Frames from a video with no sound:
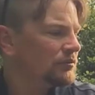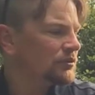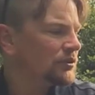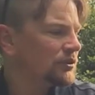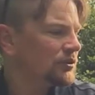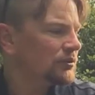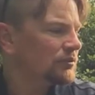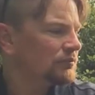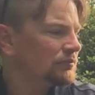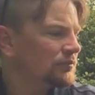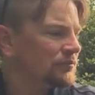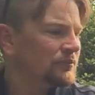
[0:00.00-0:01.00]
so.
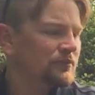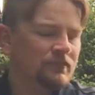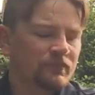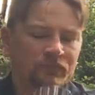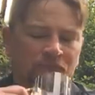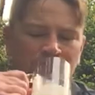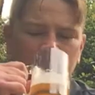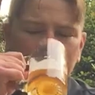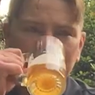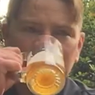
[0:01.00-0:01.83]
But